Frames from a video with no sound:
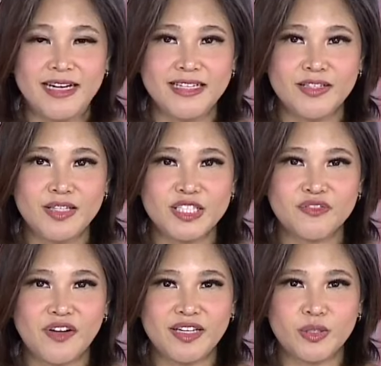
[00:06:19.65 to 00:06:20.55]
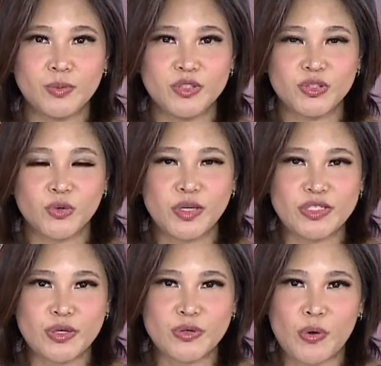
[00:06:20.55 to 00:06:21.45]
Now let's find out what stories
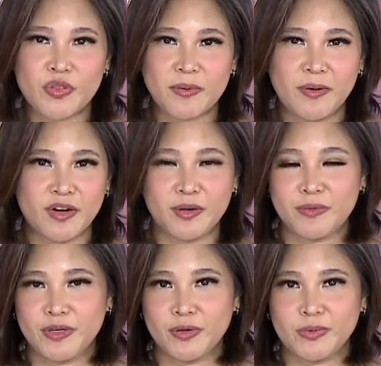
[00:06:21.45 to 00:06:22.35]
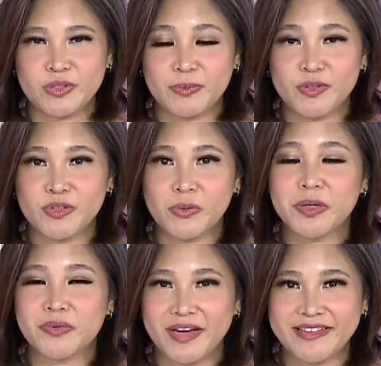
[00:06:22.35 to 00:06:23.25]
our North America Bureau is
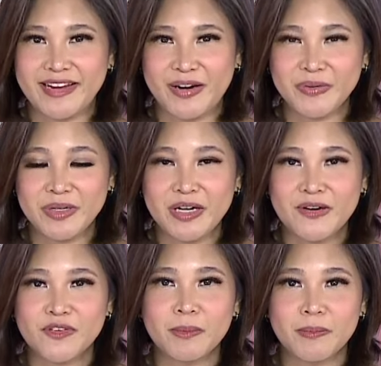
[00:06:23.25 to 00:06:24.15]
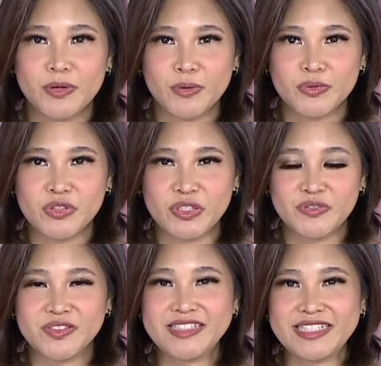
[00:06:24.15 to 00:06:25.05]
pursuing right now from our Bureau
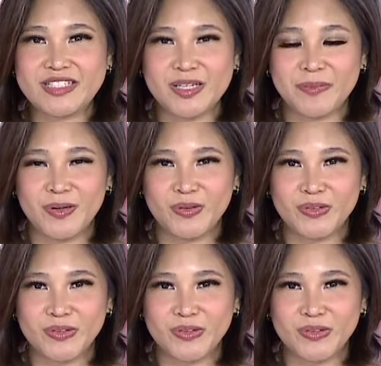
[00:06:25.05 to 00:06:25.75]
Chief, TJ Manotok.